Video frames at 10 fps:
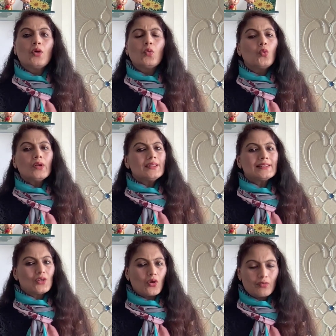What
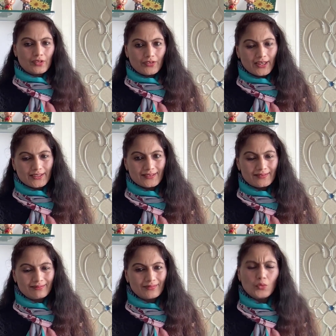is Law of
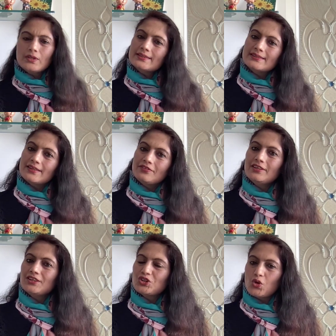Attraction? What is the
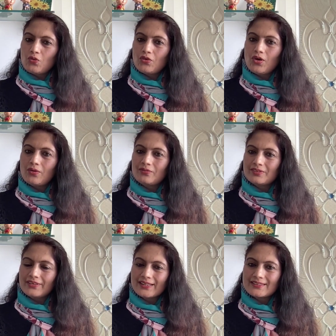definition of Law of
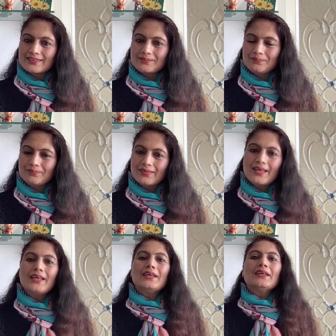Attraction?
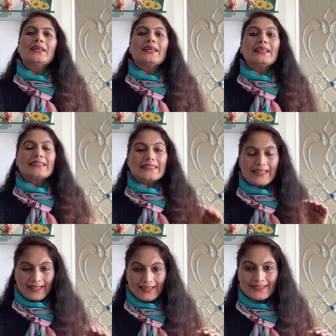It
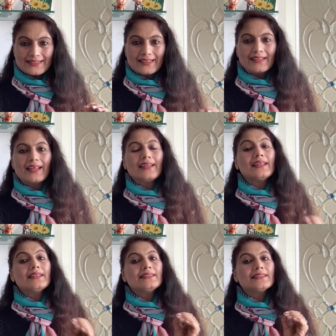states that
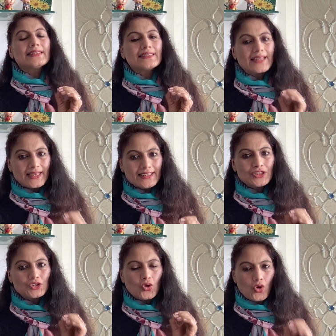it is the
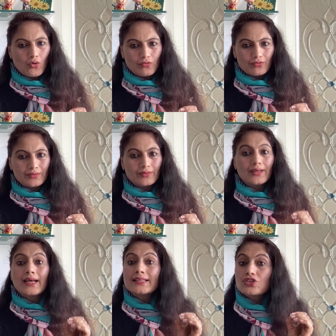science of
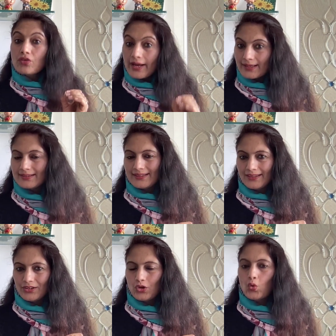
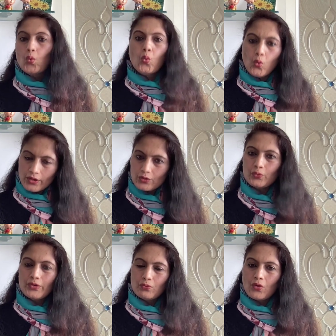attracting what
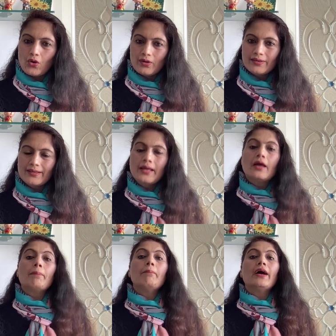we want
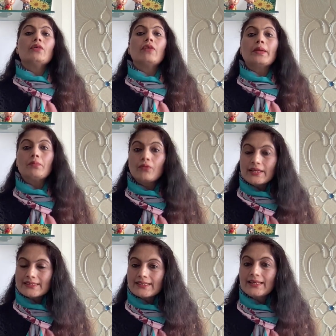by
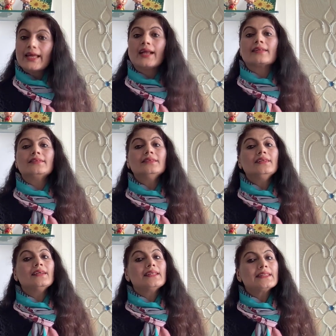vibrating at
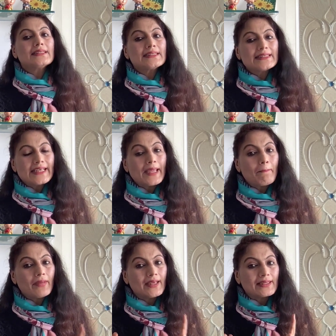the
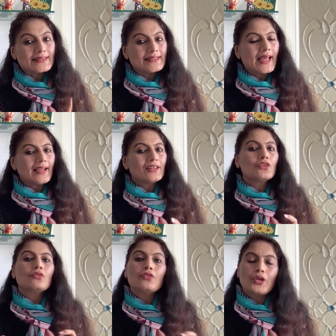same exact
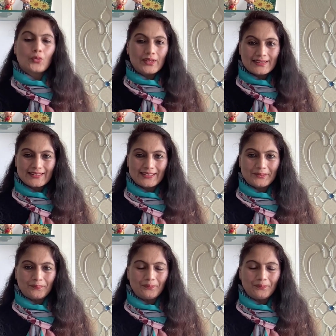frequency.